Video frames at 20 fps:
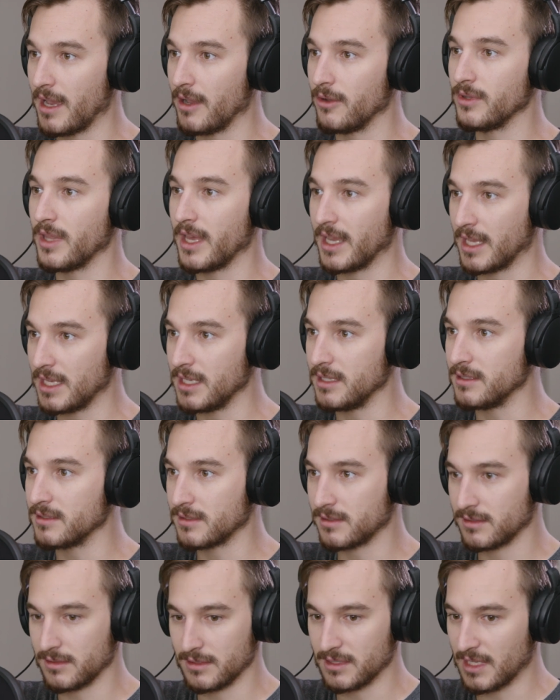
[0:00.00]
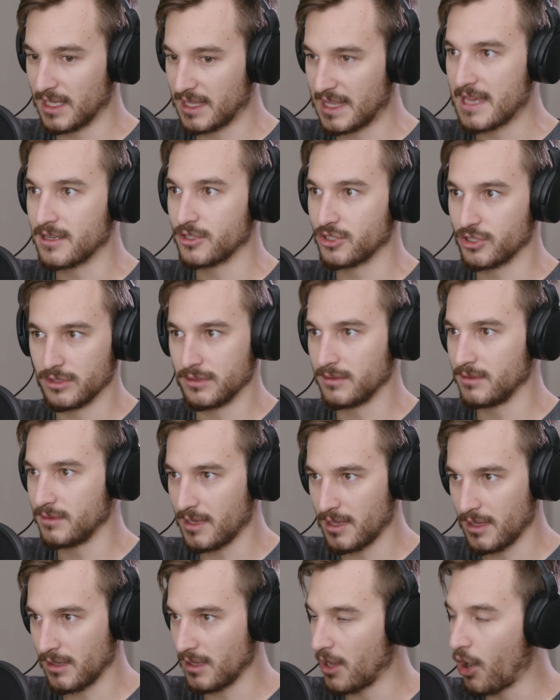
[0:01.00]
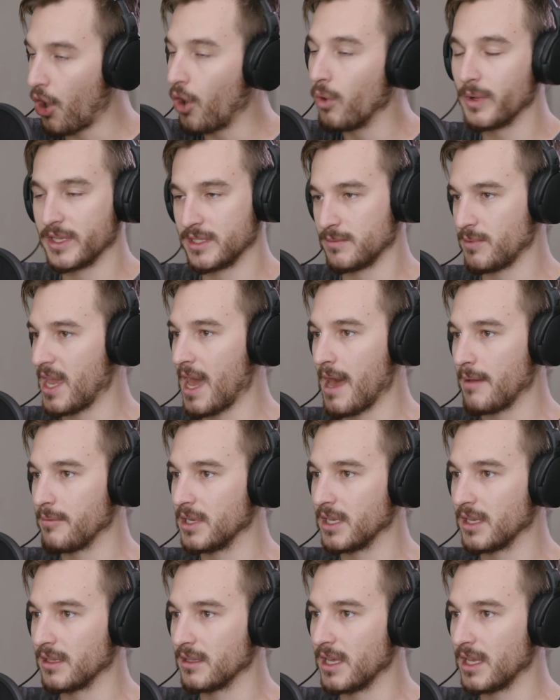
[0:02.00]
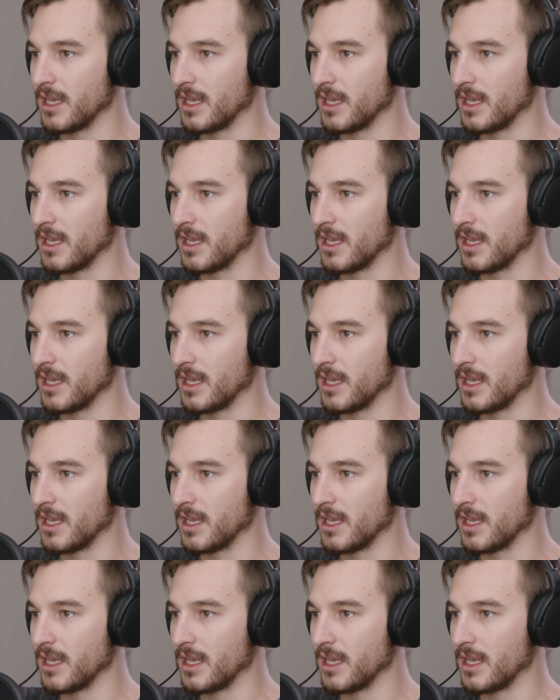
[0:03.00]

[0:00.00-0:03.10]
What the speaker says: Now. Like he's like, that should always be happening. Like